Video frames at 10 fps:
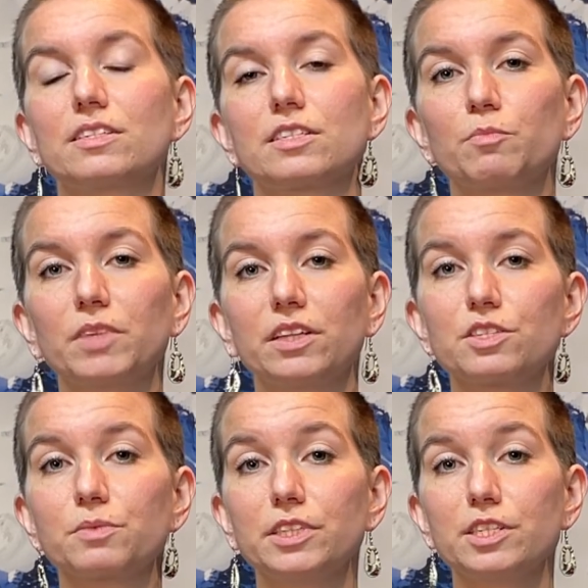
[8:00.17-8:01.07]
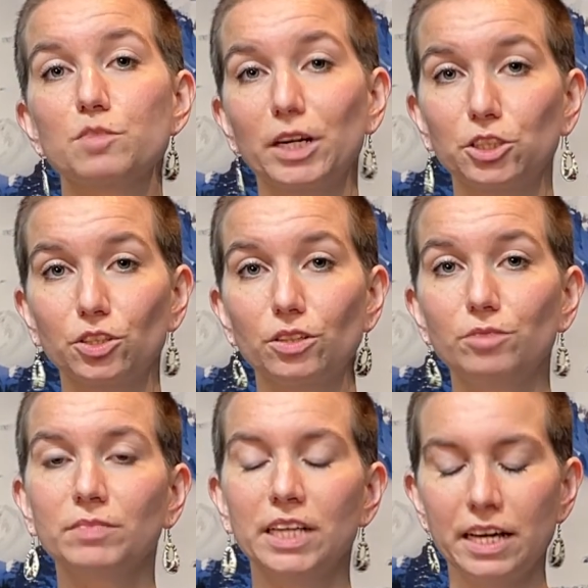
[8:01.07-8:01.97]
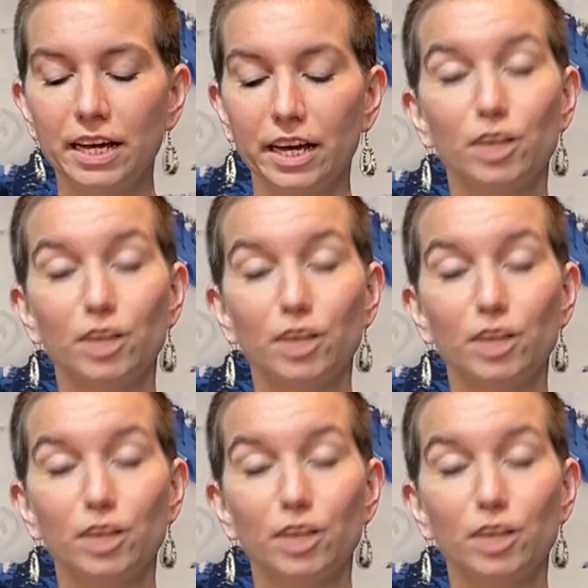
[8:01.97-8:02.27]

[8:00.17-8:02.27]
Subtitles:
is something that's really special and